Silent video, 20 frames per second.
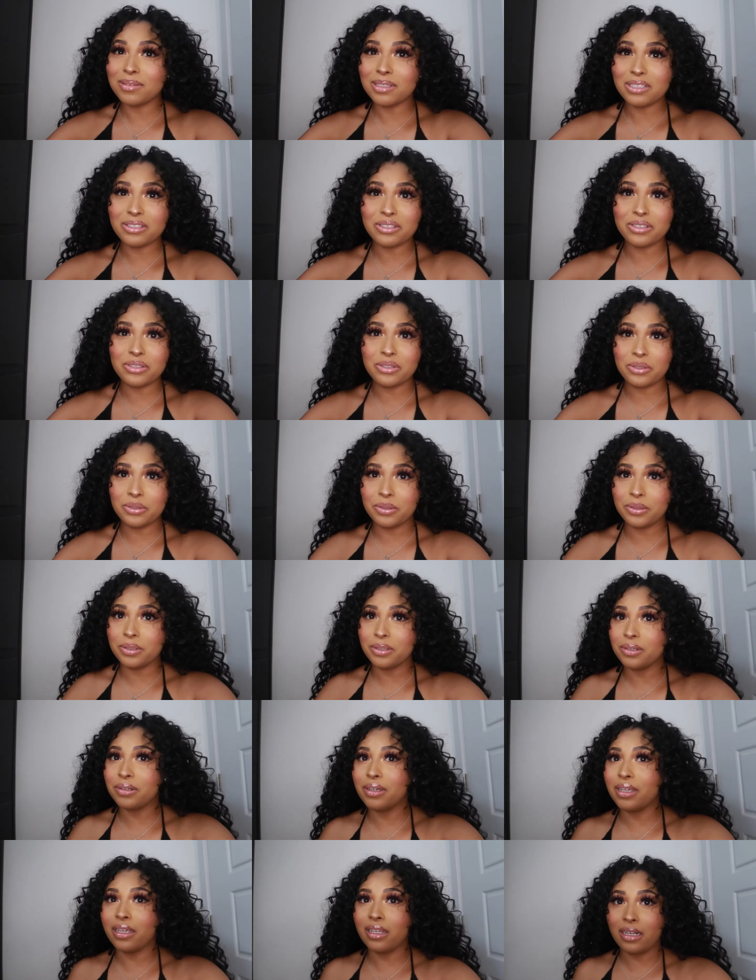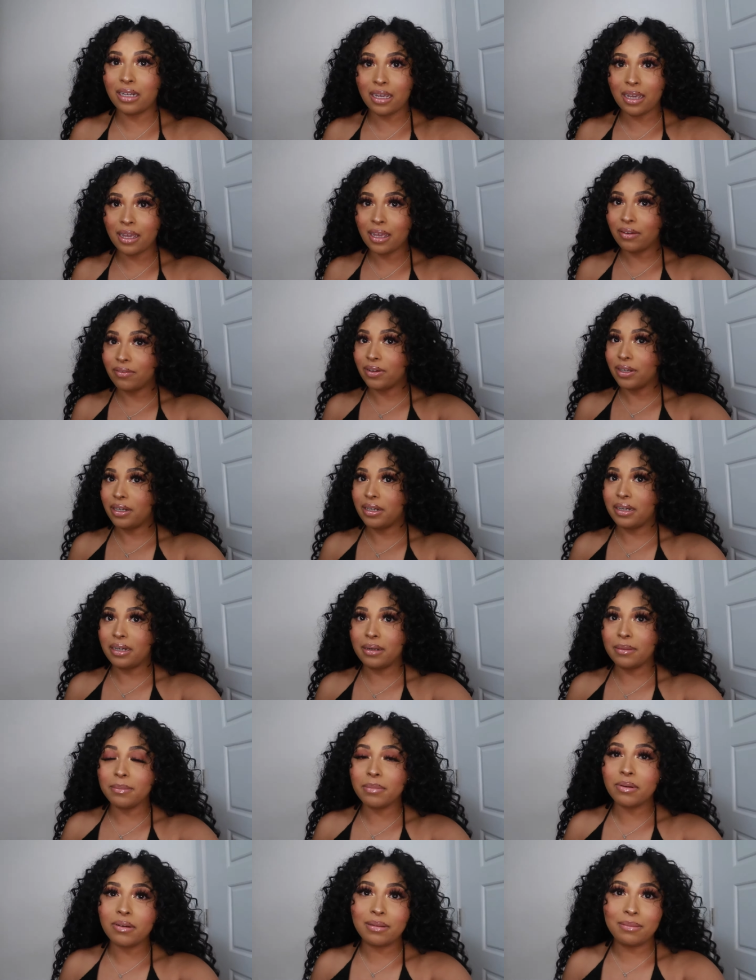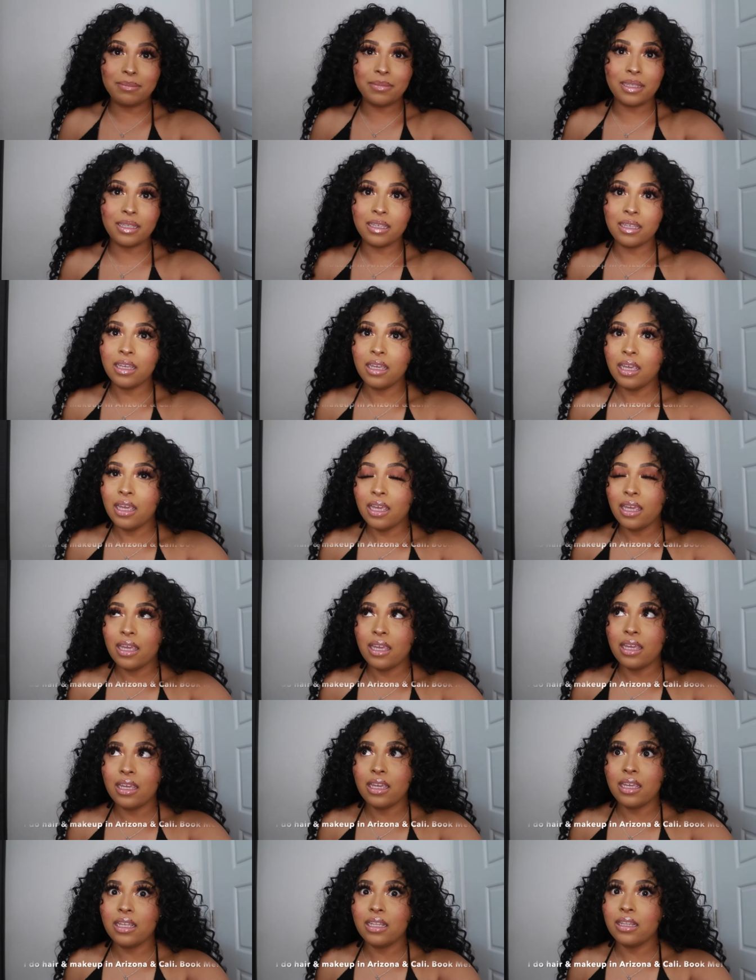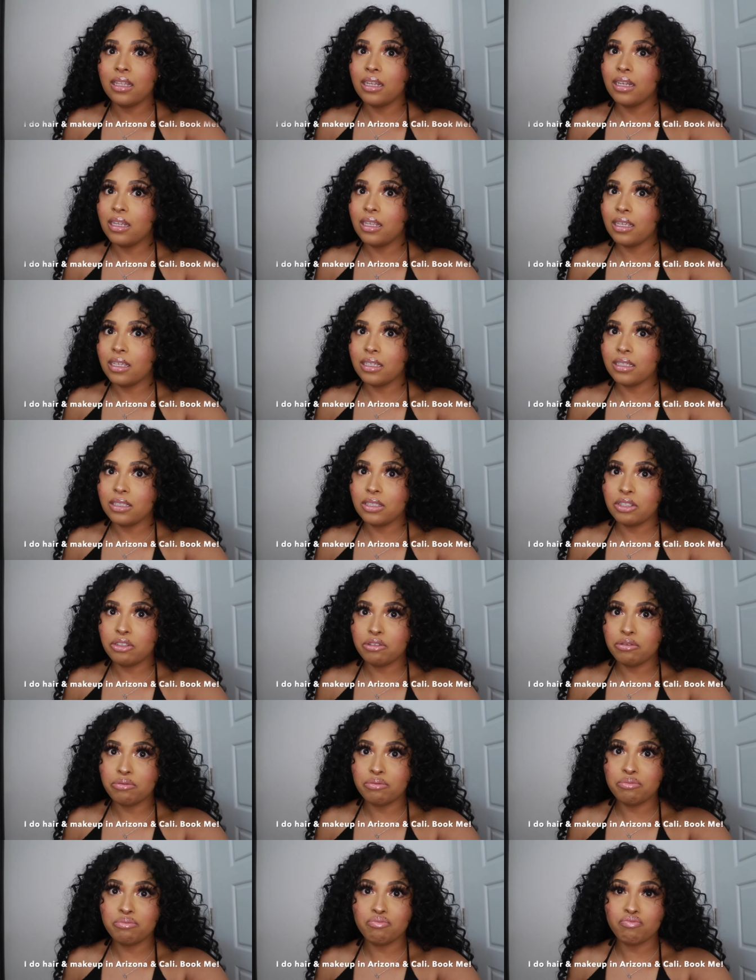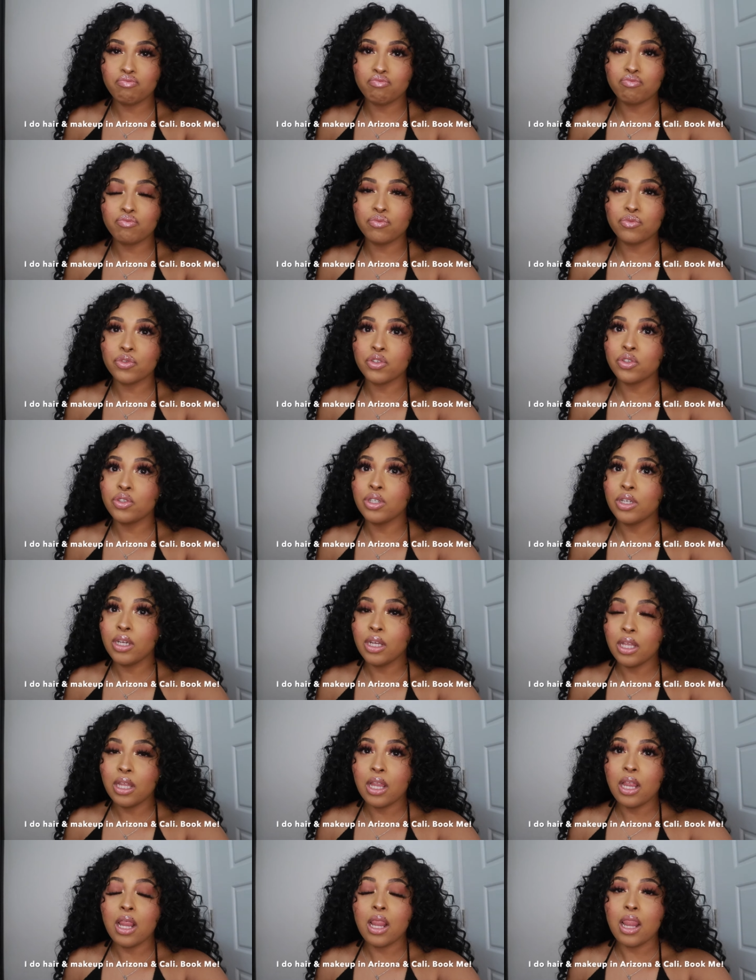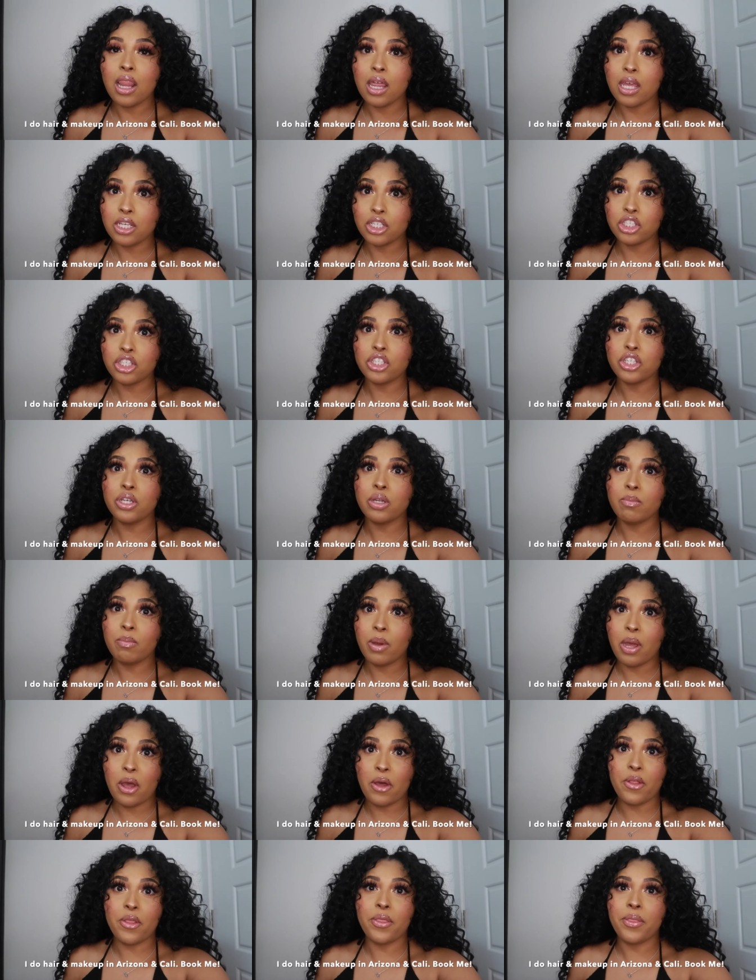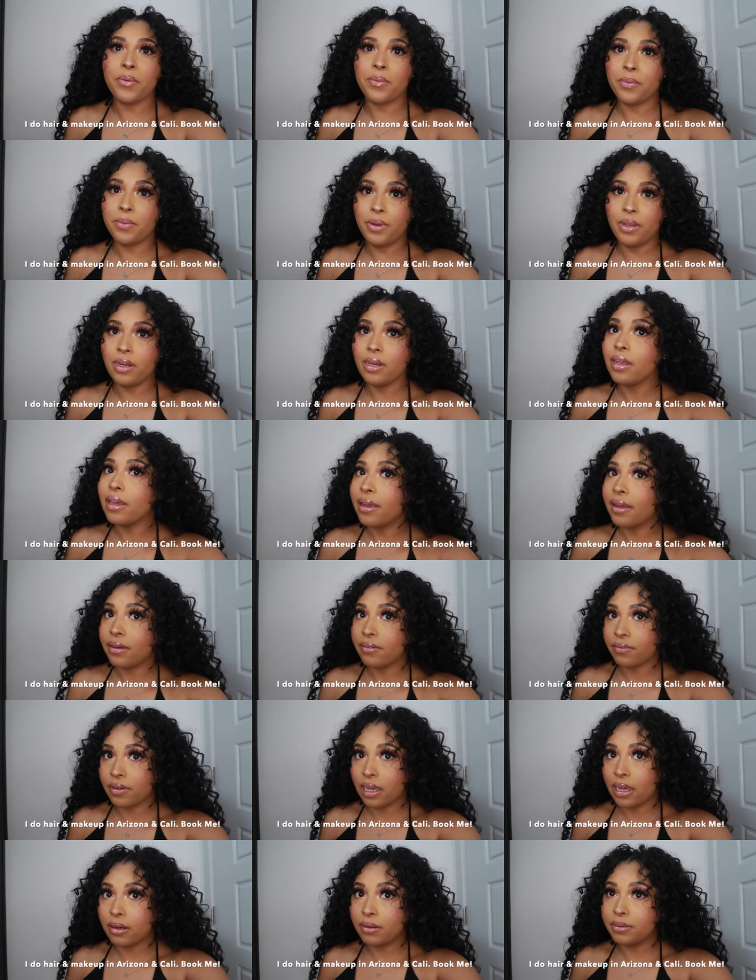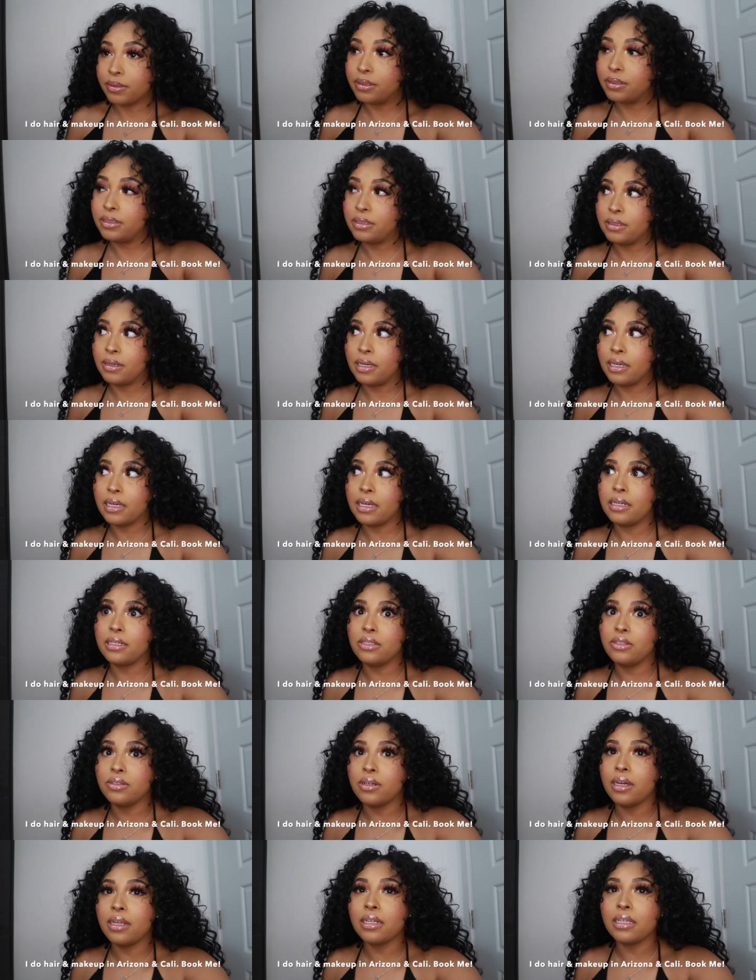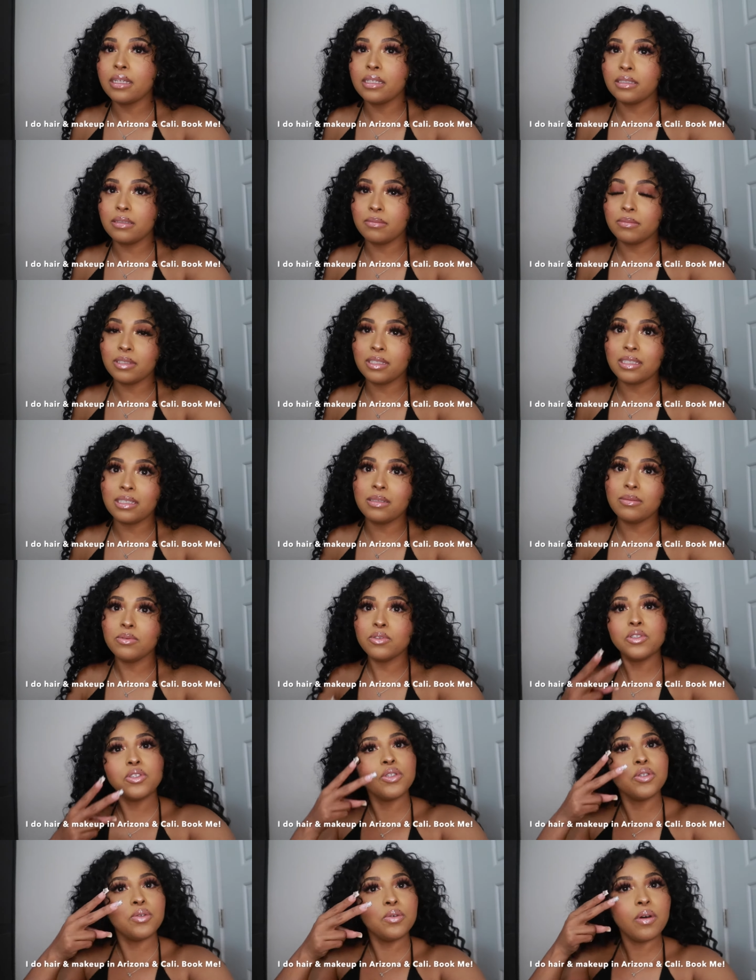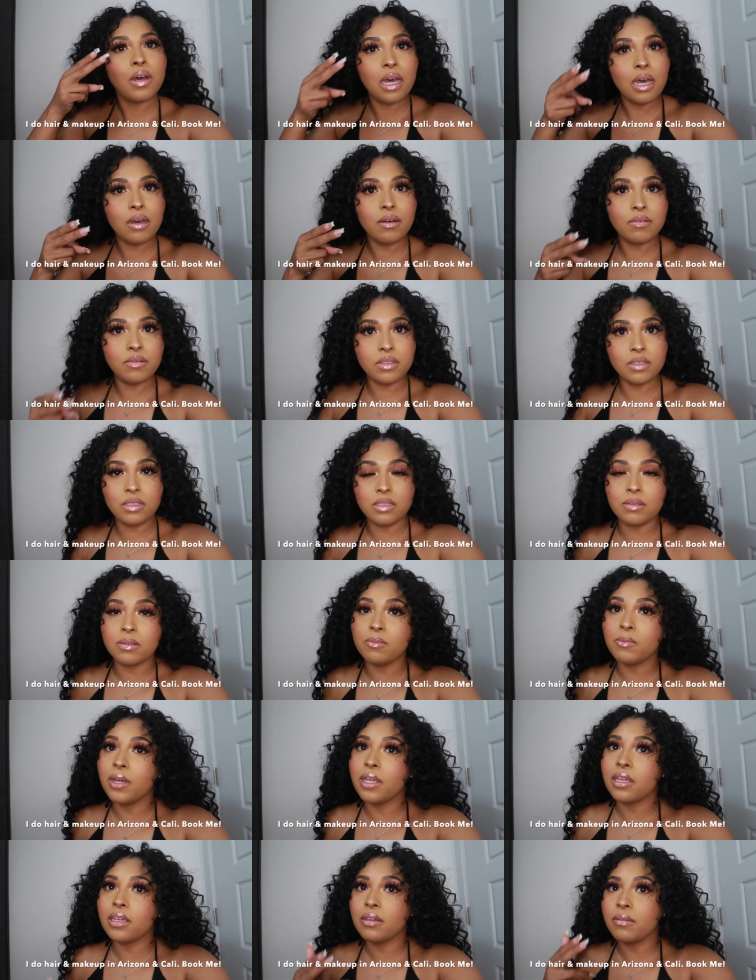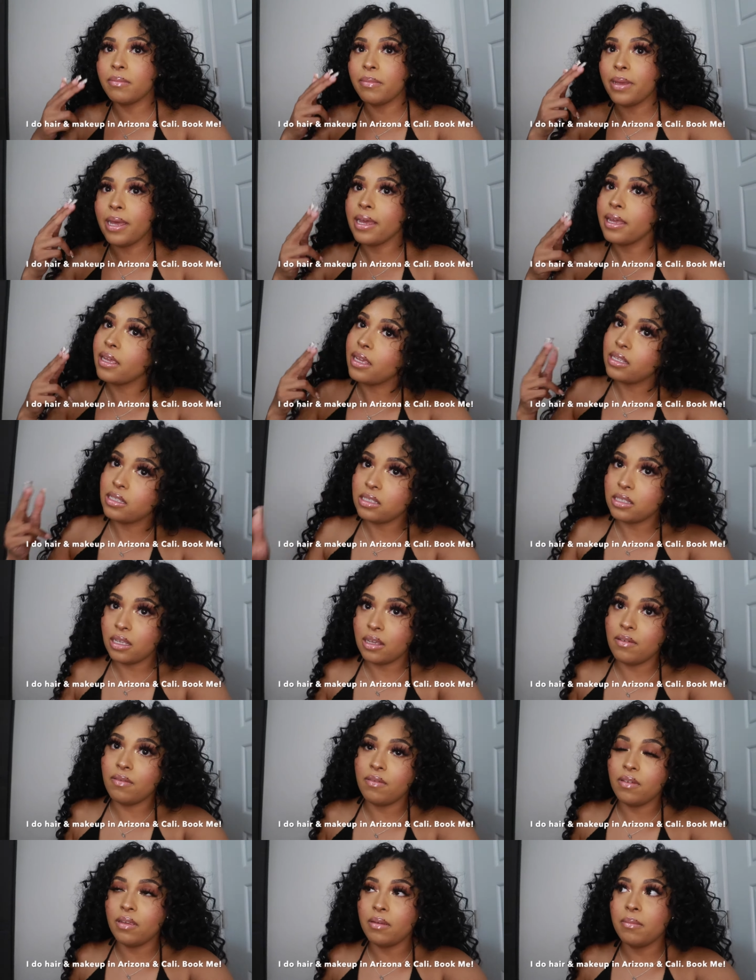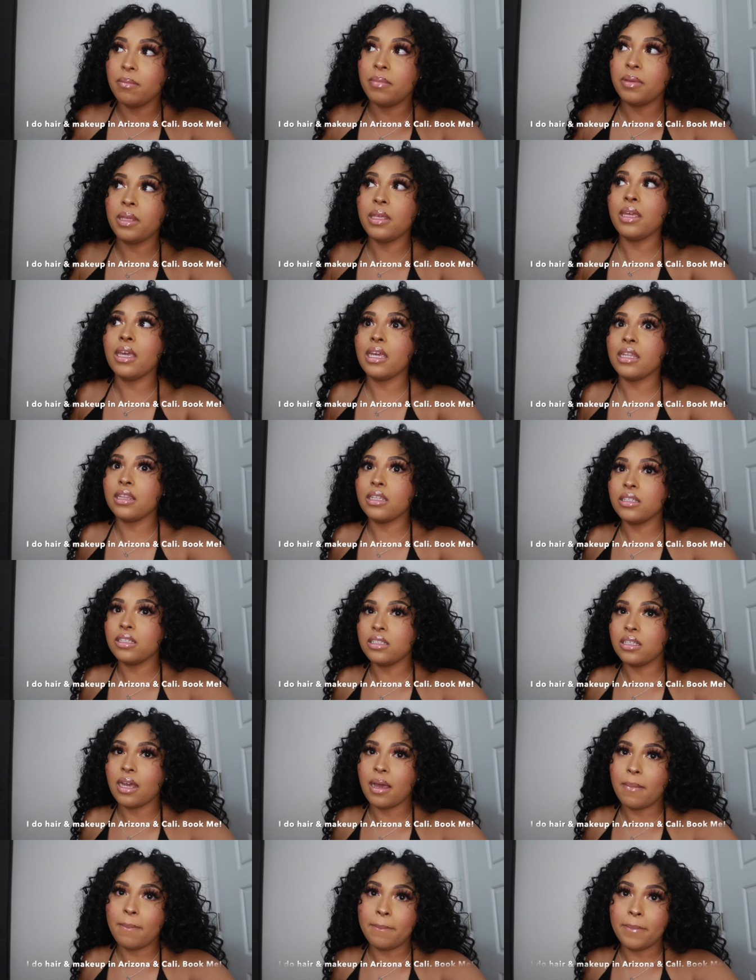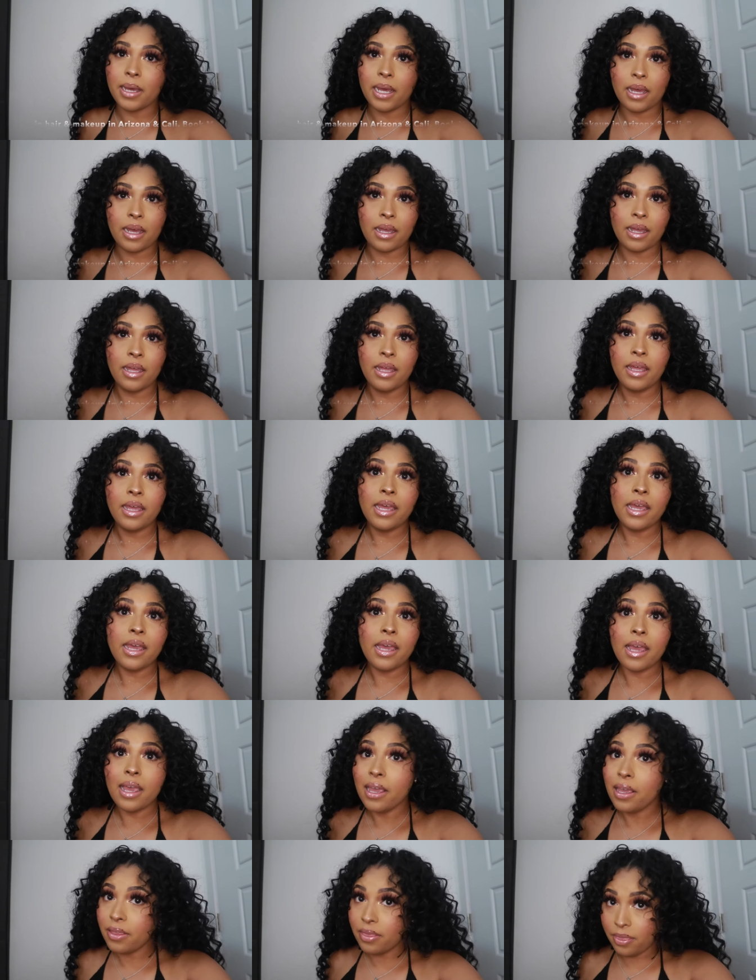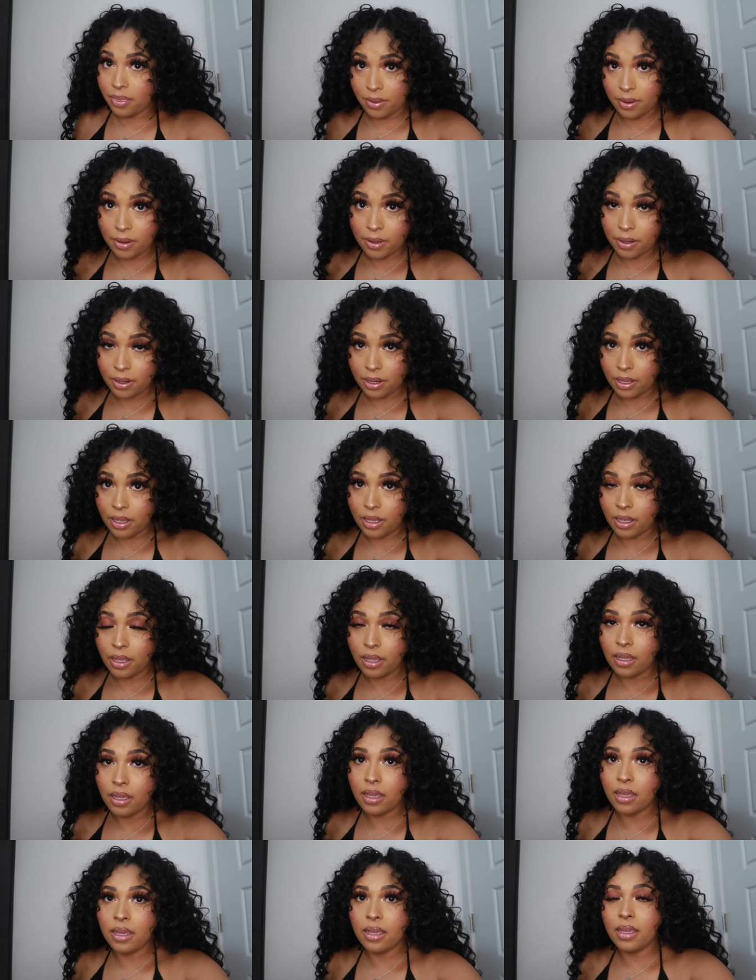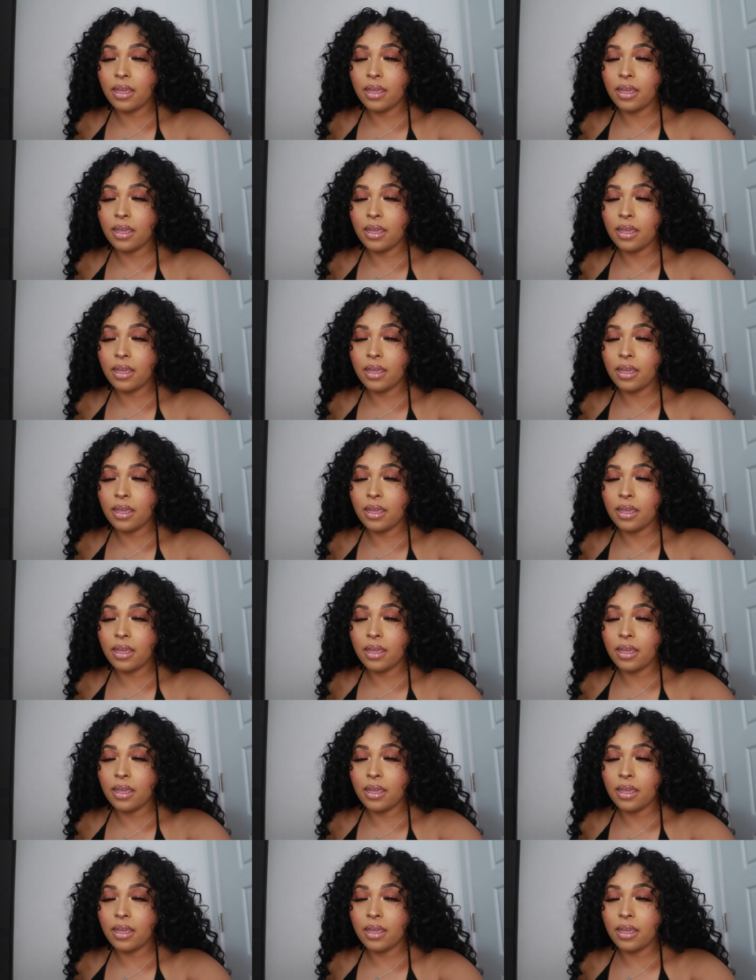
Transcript: up this tutorial, and I have a hair appointment in the next less than about three and a half hours. So I gotta try to get some sleep, two hours, wake up back at seven, be at the shop by eight thirty.